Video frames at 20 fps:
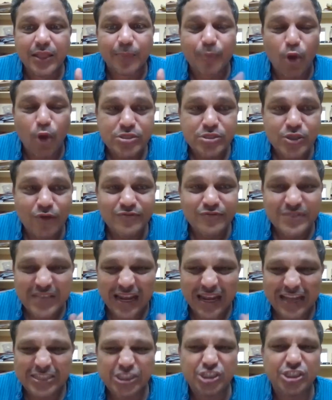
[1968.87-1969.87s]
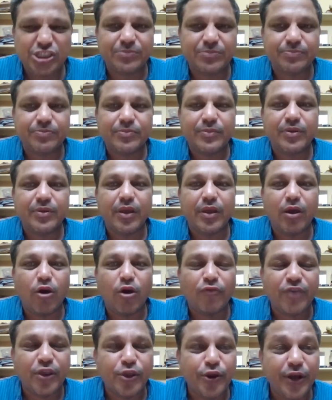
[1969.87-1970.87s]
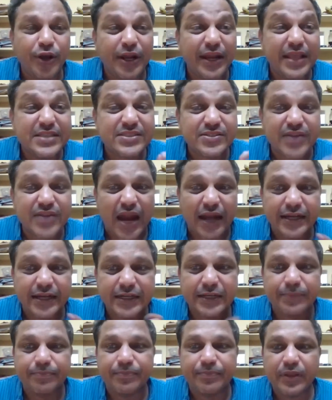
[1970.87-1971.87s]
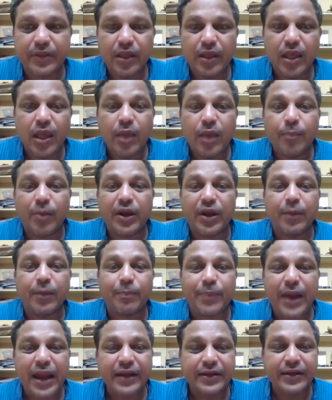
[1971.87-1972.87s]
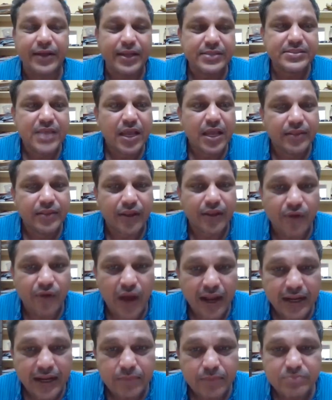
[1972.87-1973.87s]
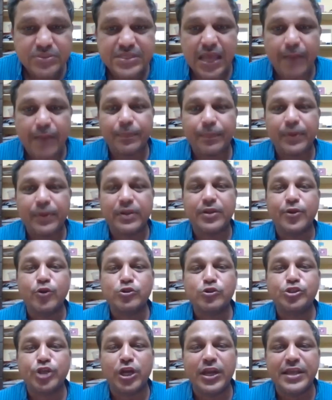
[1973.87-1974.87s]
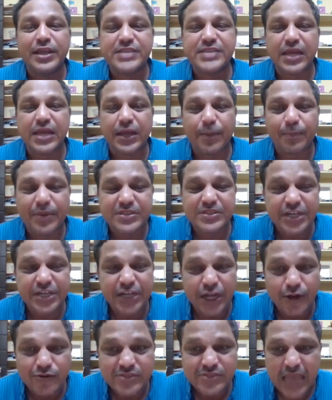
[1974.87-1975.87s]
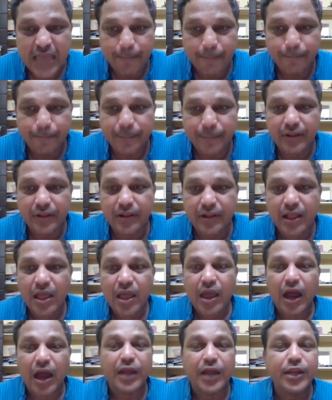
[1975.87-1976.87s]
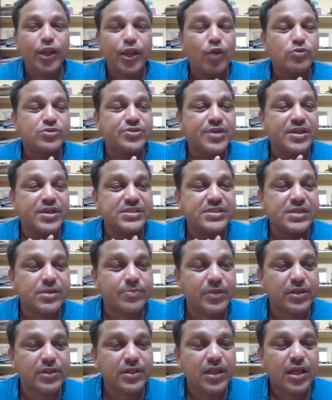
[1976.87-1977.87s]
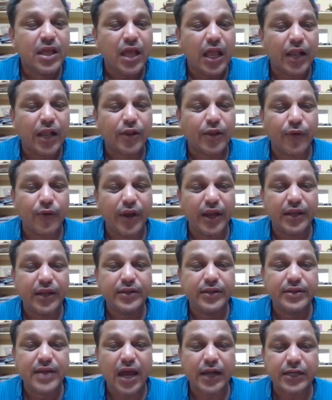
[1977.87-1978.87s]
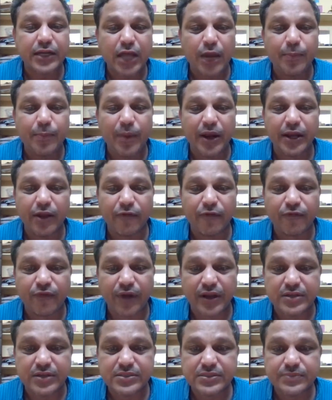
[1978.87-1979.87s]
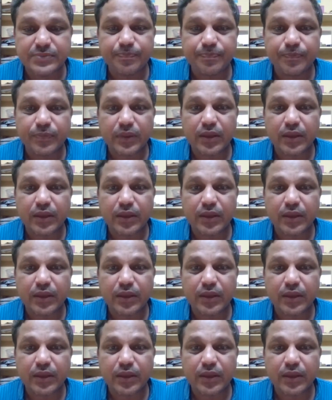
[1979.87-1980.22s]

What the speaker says: The process of selection of a unit is random. But in practice, the random sample usually is a representative sample and gives reasonable, accurate data, my dear friends.